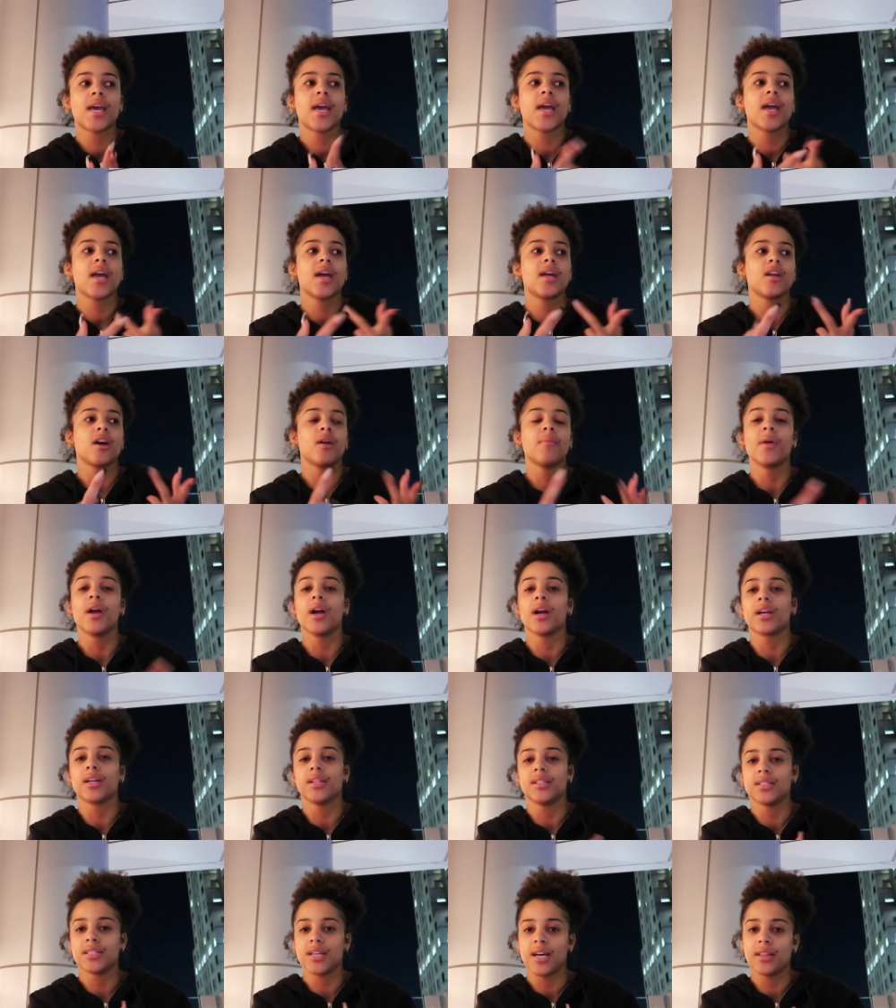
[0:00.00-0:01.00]
and
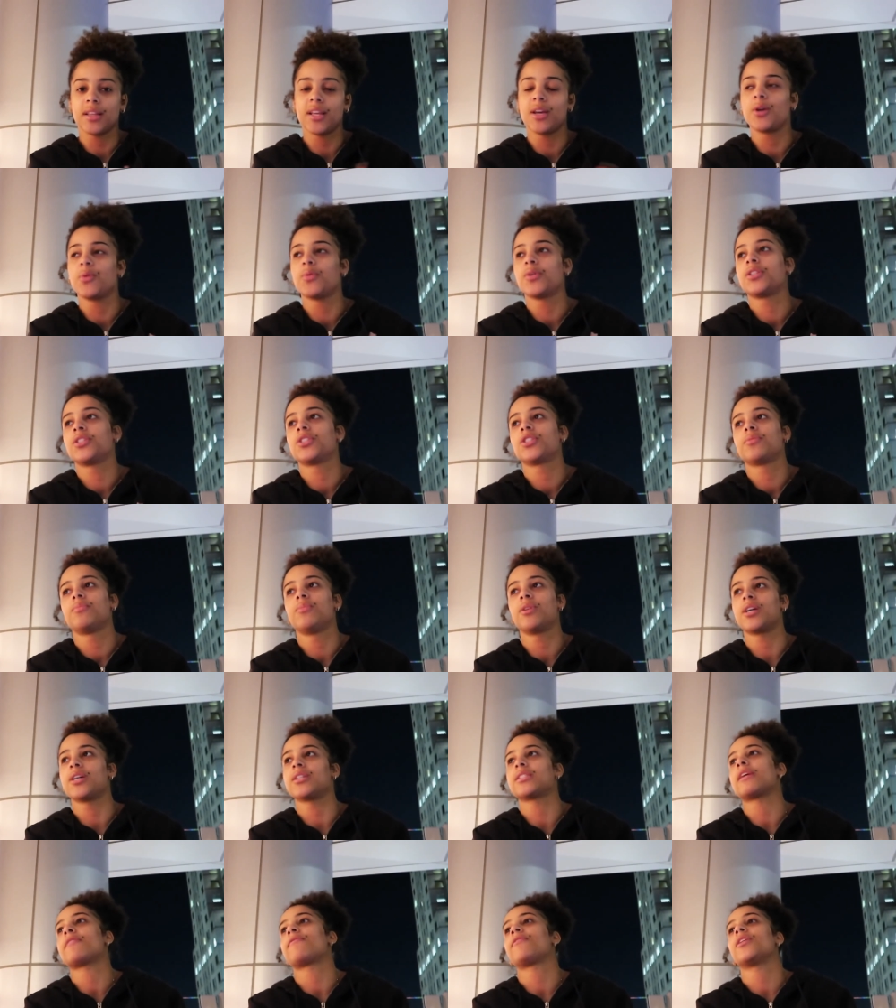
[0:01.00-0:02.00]
American Sign Language,
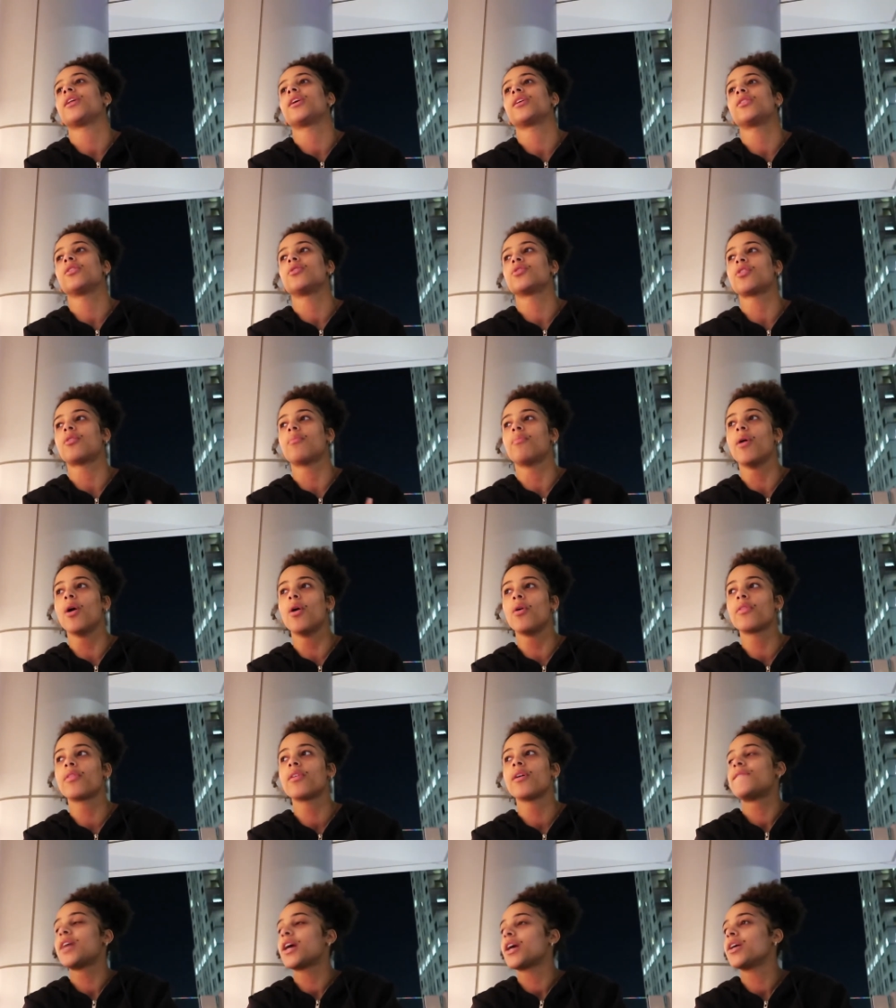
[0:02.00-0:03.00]
because I feel like those are
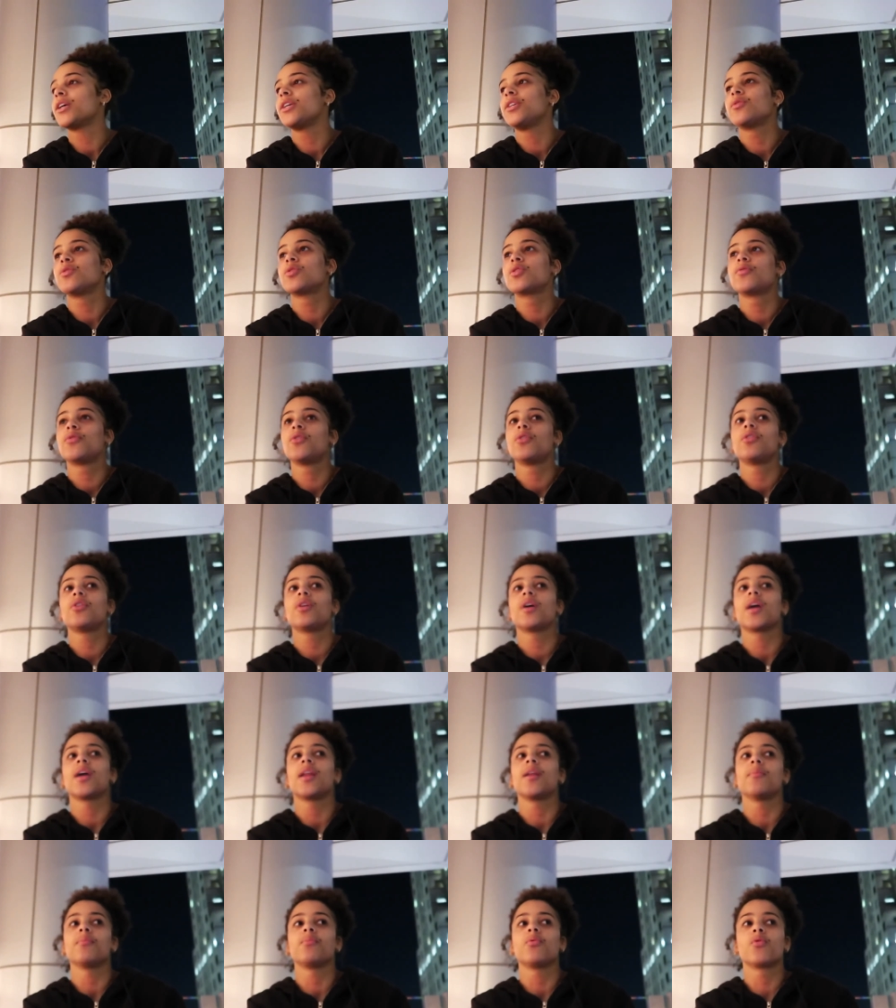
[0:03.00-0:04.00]
both very useful
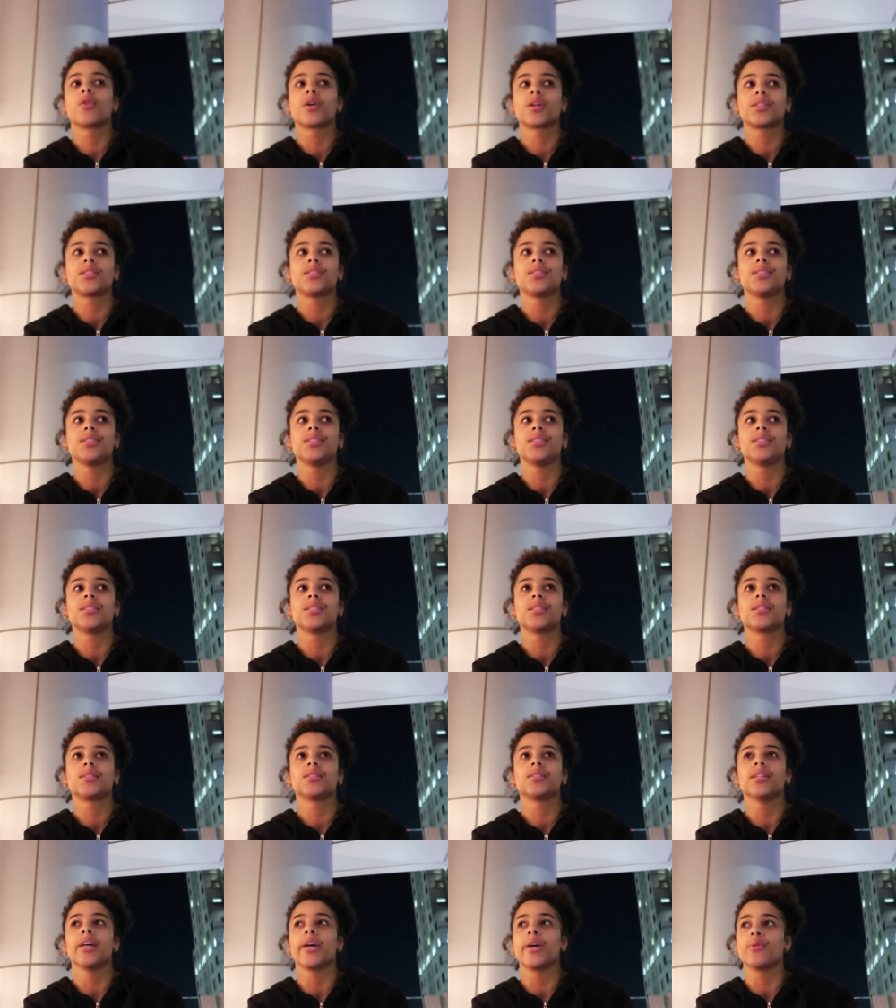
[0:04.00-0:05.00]
and important
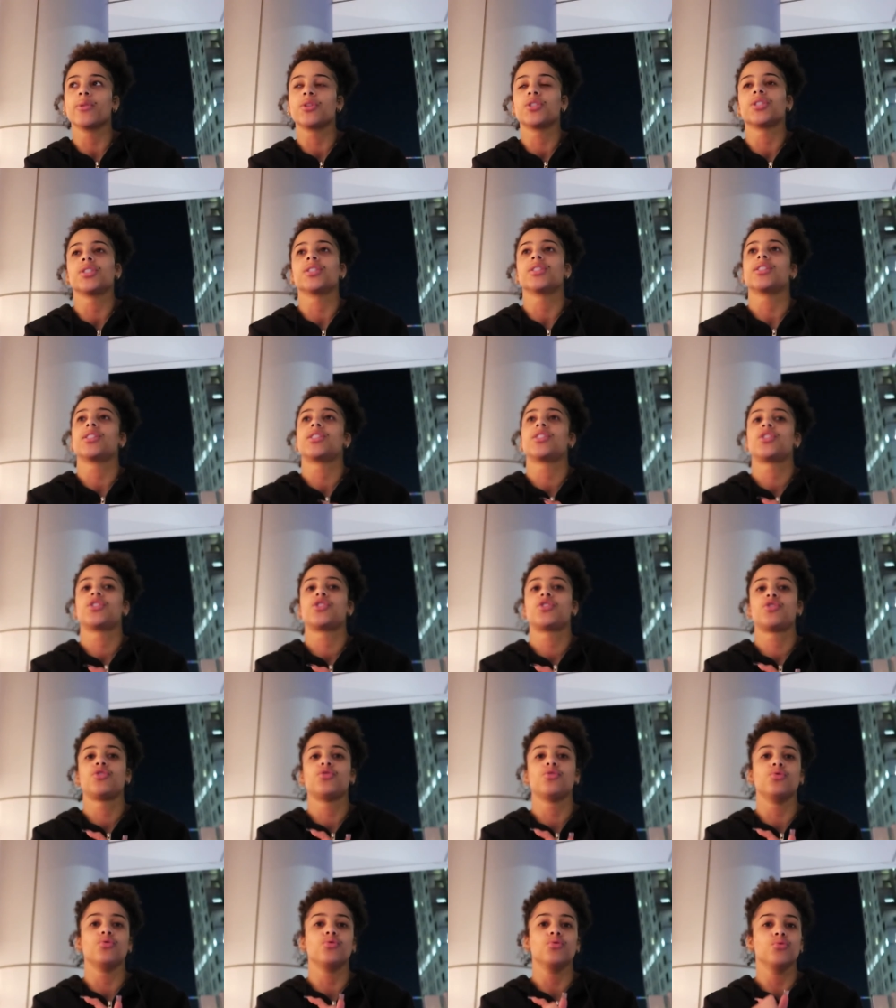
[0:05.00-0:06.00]
languages
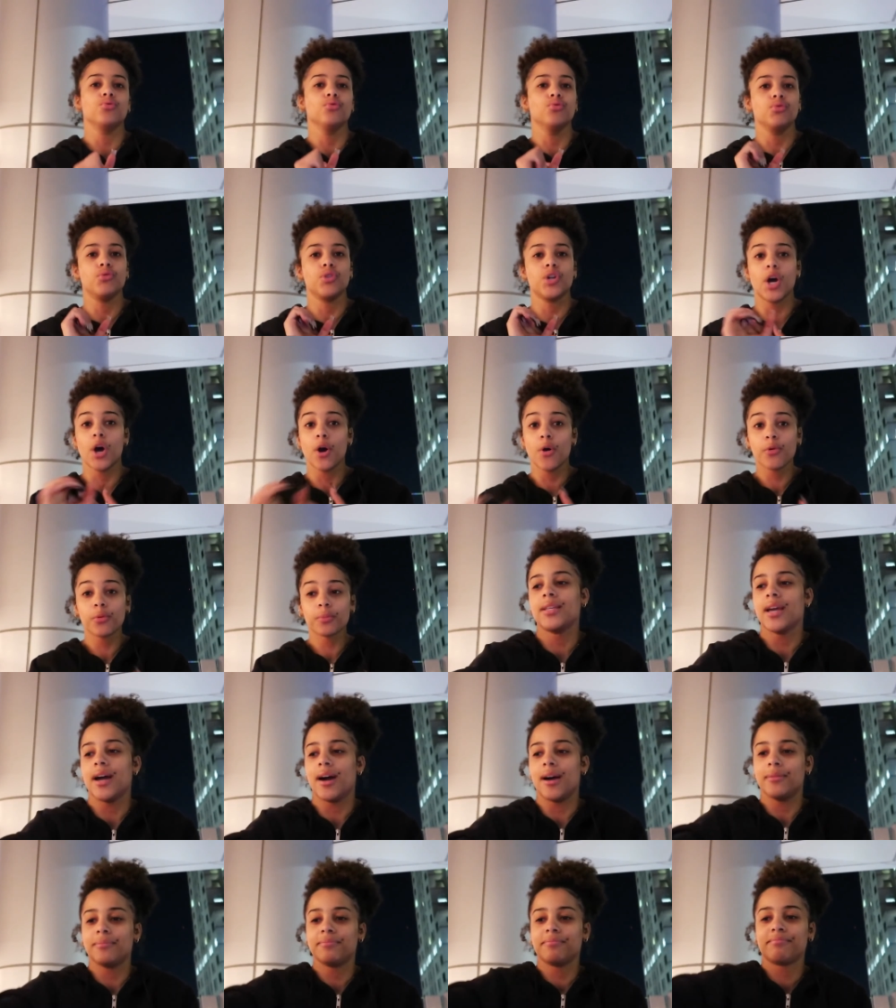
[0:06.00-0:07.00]
to know.
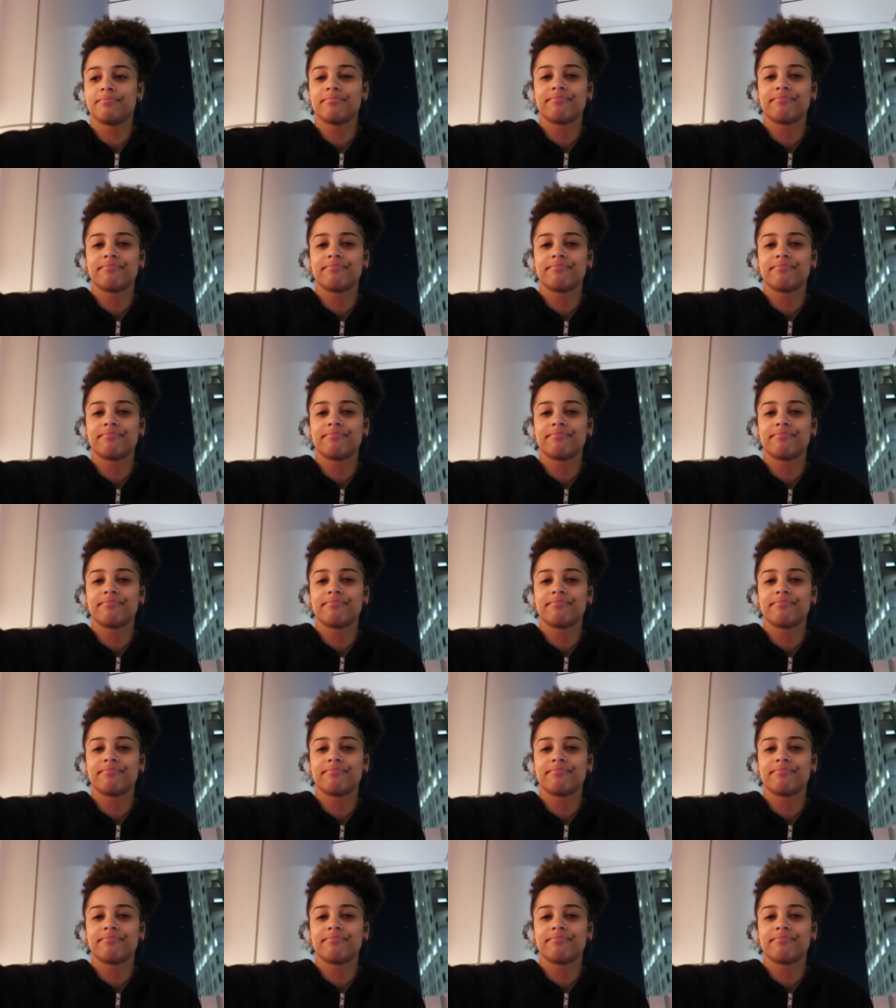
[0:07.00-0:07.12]
Yeah.